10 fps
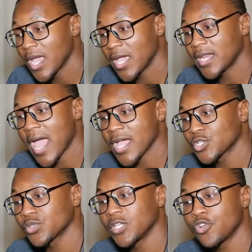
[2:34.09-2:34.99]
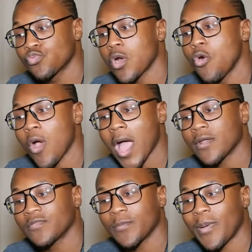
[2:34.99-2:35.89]
and actually grow
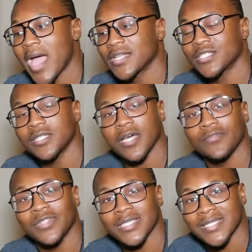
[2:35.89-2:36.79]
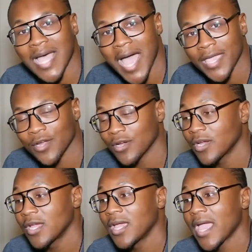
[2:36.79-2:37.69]
out of the passion of desire